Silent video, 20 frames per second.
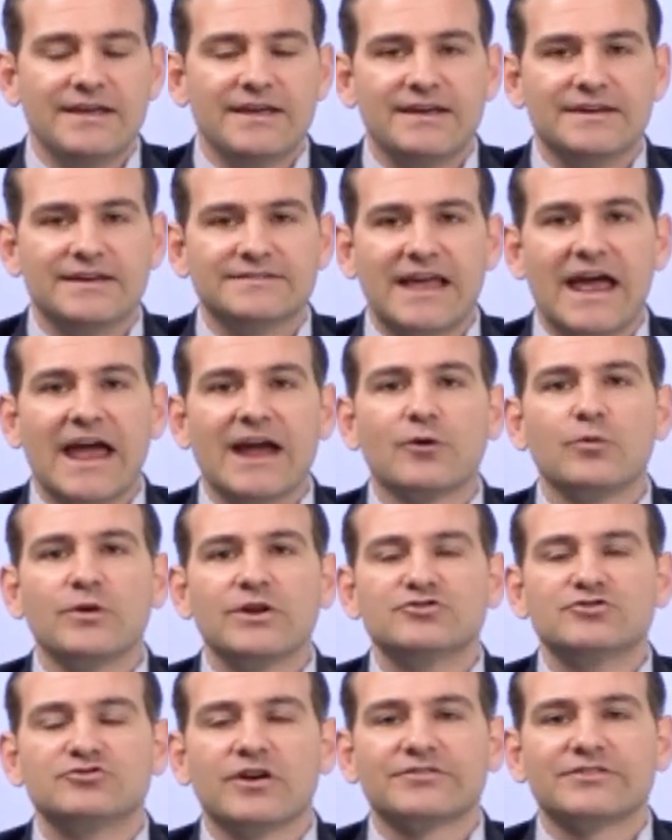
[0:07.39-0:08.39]
is
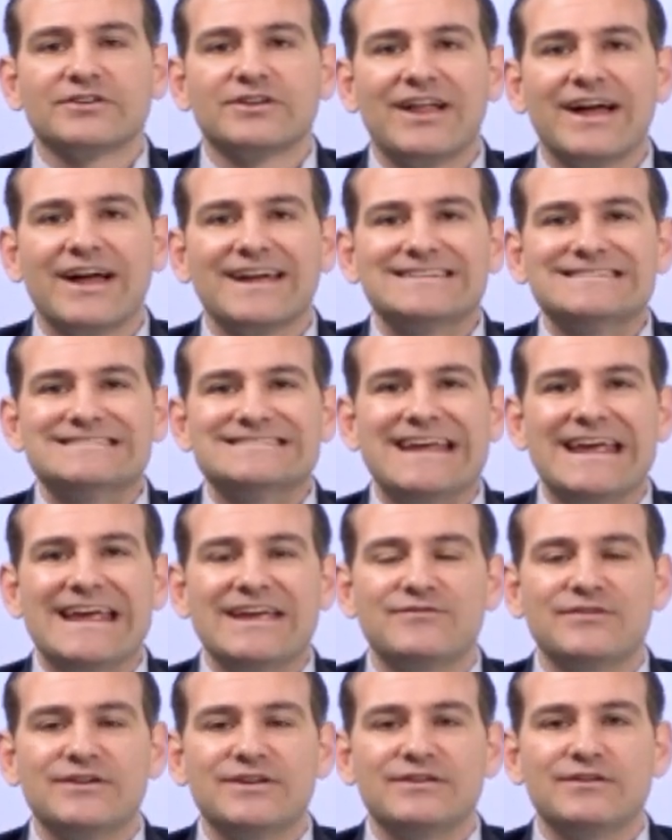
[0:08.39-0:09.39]
Equity Trust client
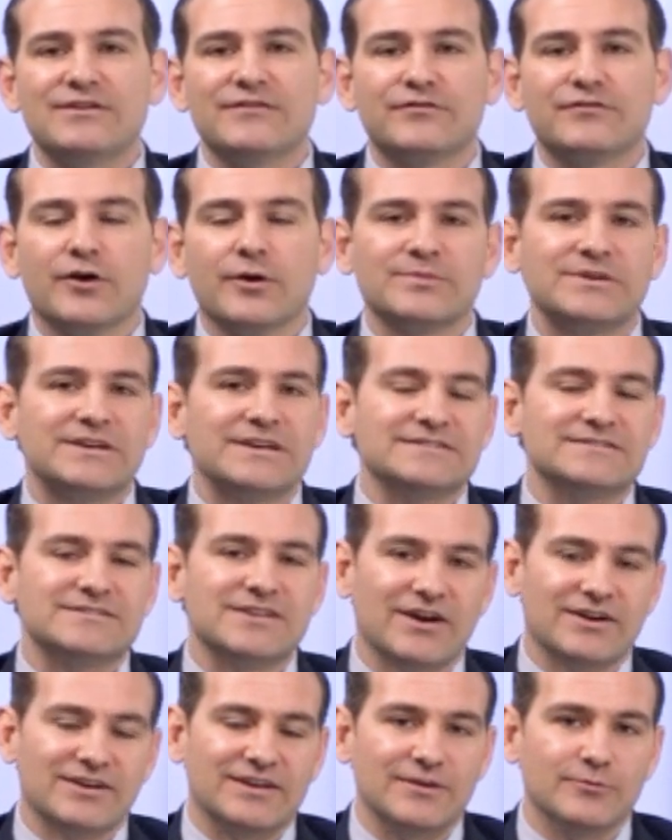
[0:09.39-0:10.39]
David from
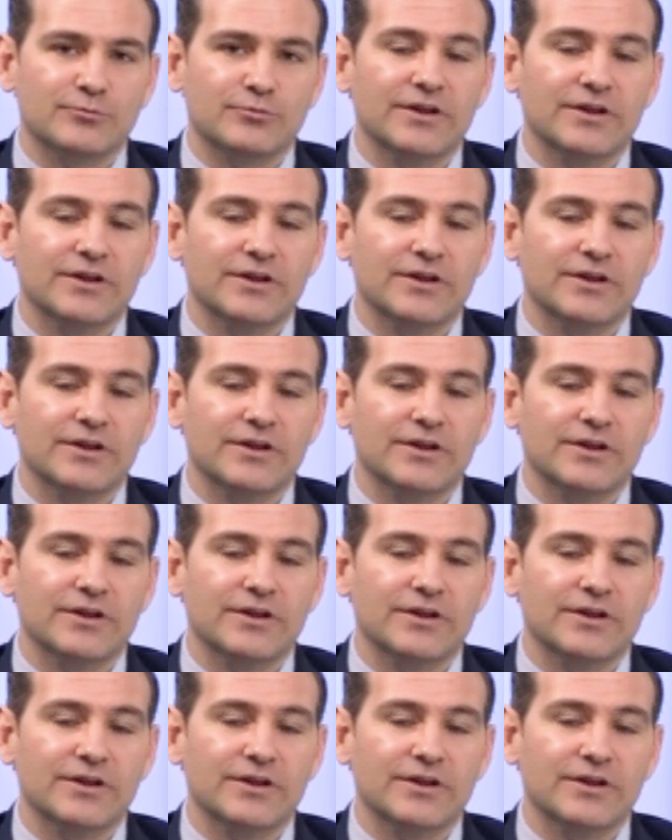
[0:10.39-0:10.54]
Kentucky.